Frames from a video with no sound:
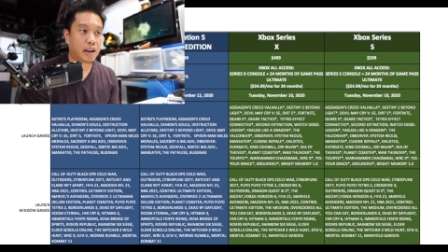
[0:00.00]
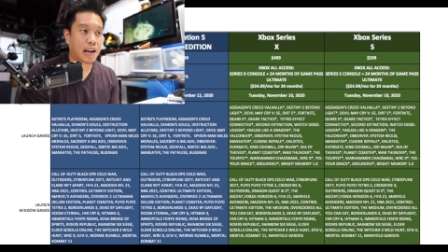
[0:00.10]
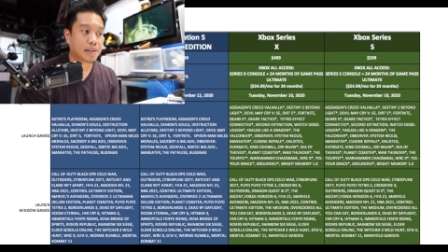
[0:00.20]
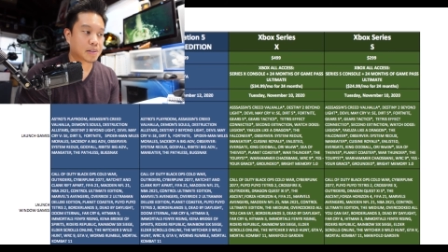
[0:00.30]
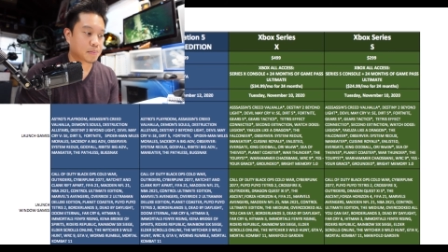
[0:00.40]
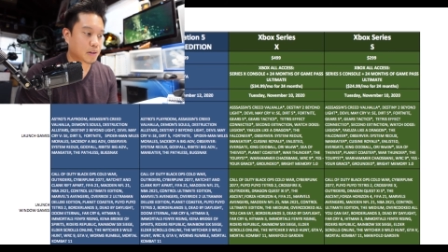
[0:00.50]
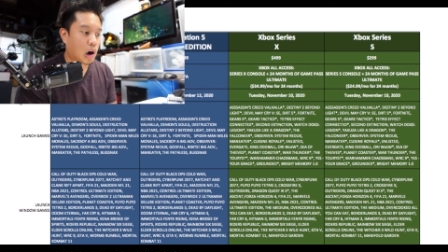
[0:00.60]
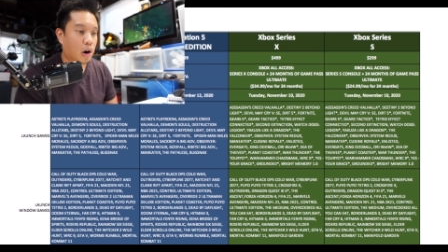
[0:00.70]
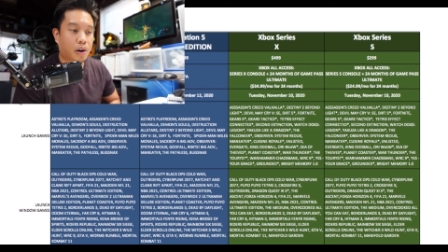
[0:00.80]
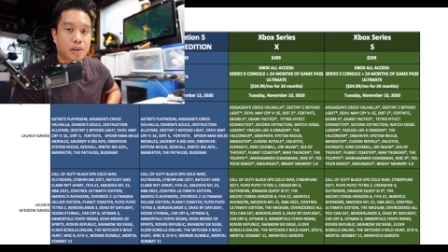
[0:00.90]
It has some
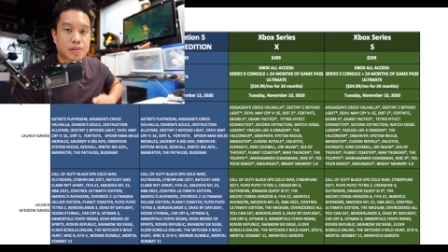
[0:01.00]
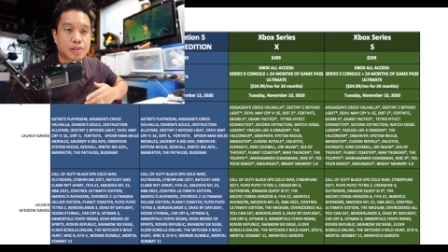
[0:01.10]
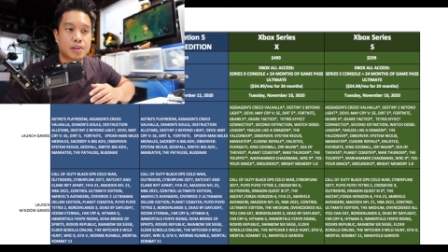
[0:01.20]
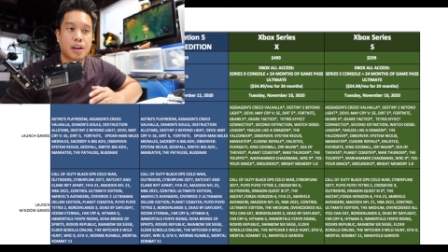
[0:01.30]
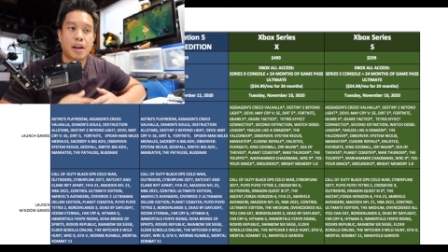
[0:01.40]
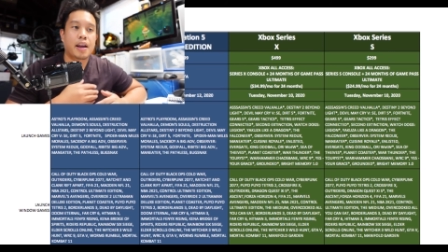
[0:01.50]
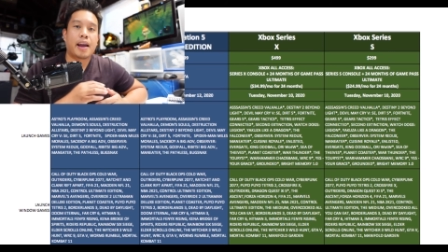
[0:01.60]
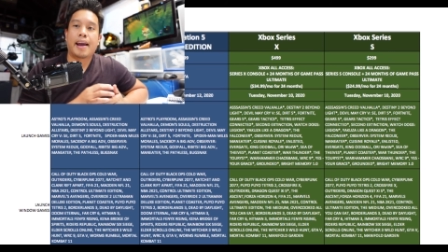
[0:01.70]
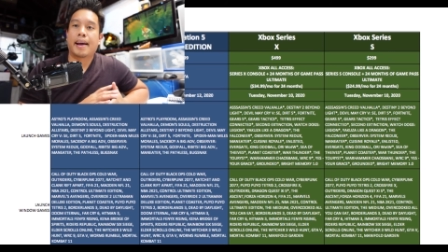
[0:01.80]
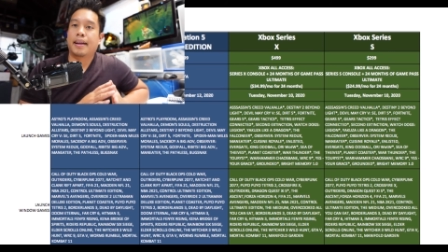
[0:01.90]
cards
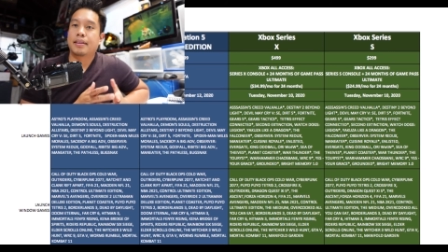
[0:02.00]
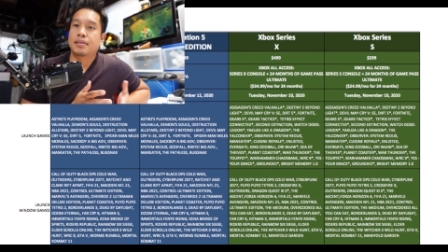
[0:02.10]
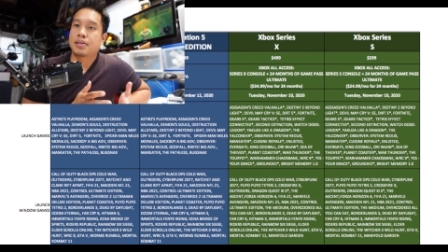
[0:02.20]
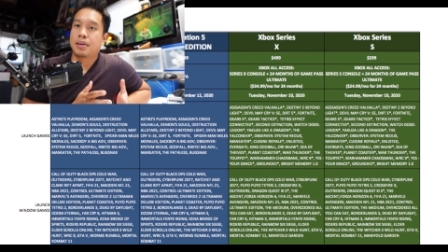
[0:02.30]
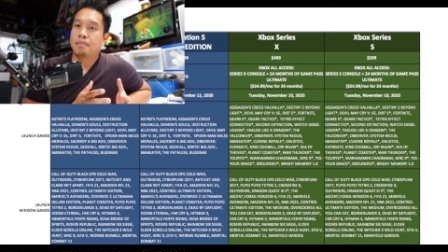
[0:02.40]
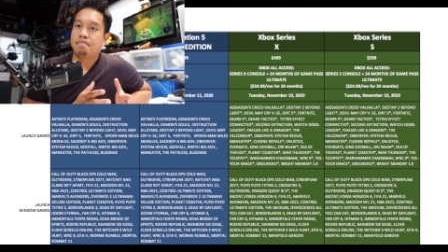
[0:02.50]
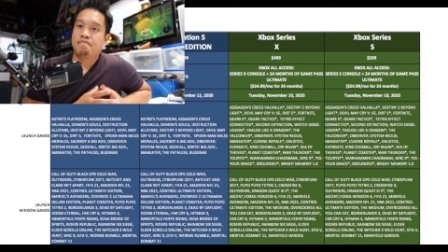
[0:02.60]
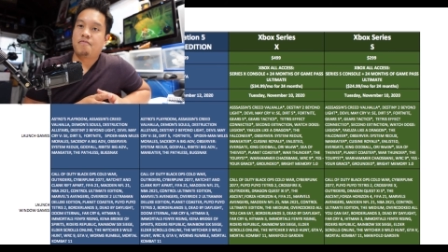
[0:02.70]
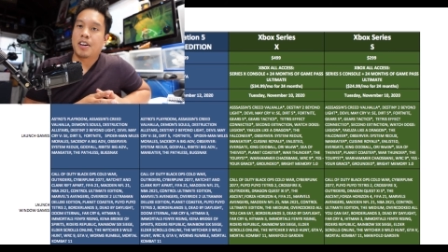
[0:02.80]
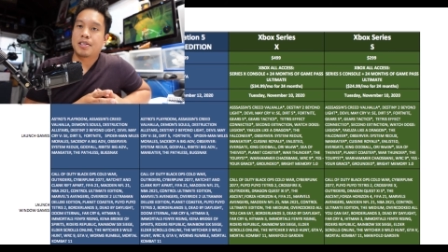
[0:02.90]
and some
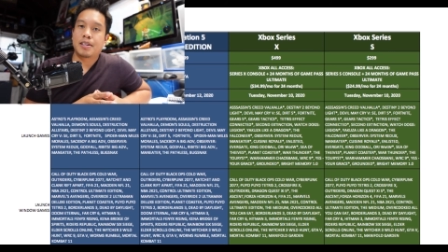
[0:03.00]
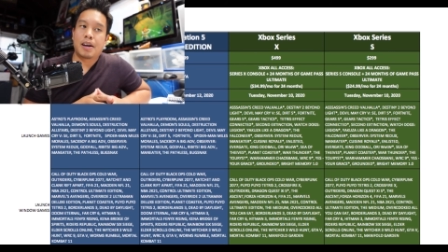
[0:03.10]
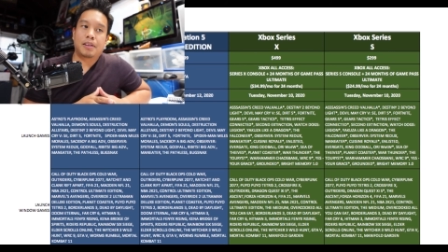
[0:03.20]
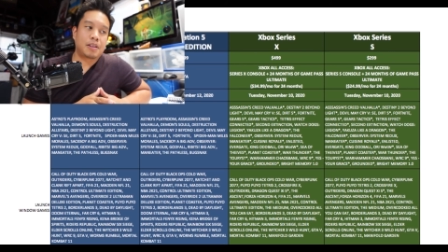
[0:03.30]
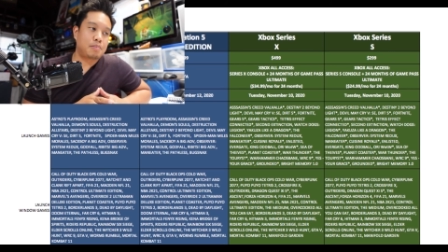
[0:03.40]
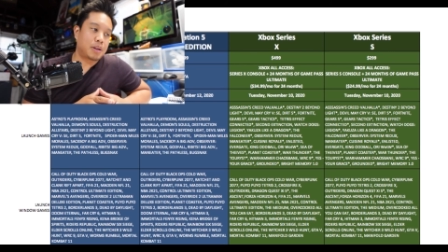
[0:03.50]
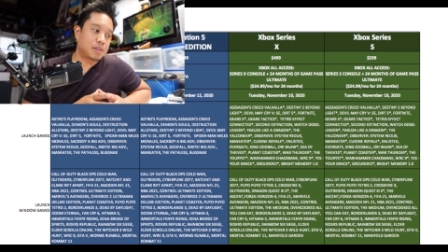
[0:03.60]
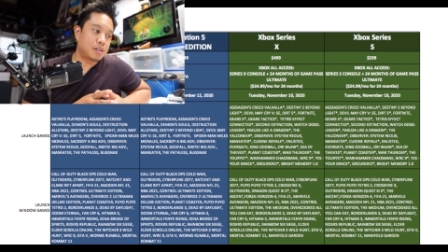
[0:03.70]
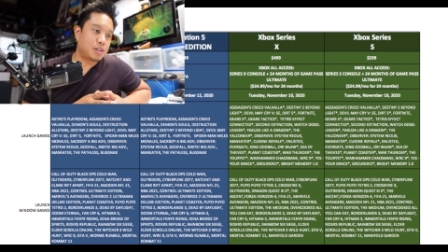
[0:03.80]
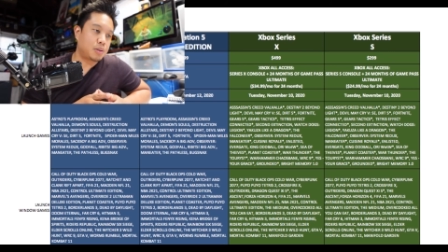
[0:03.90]
functionality
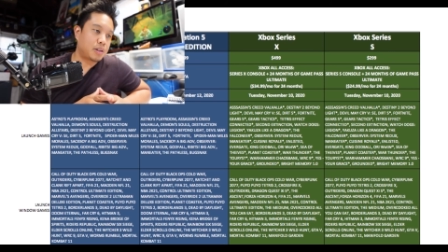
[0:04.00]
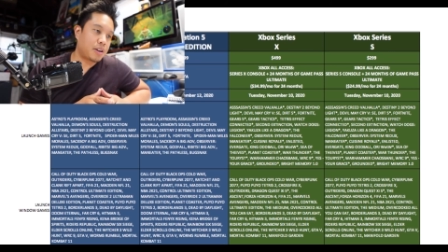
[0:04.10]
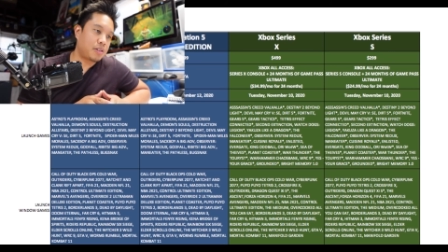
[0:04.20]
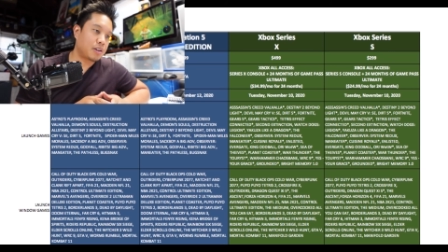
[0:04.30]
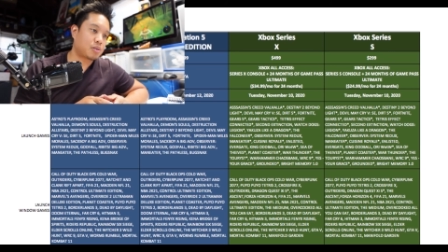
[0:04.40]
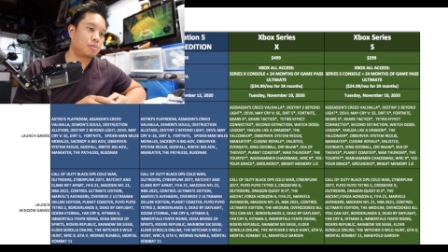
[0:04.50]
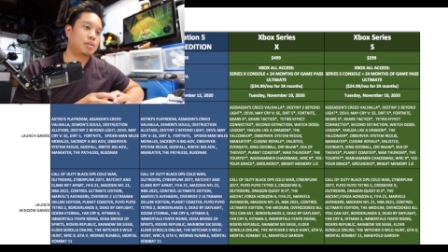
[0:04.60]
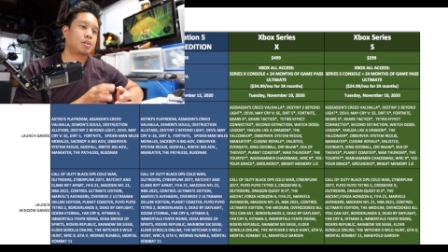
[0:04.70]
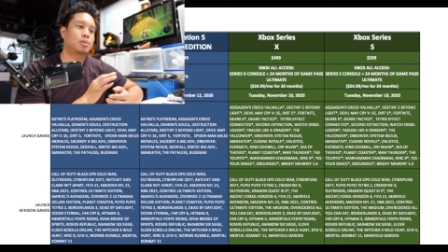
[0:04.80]
built into it. I think it's really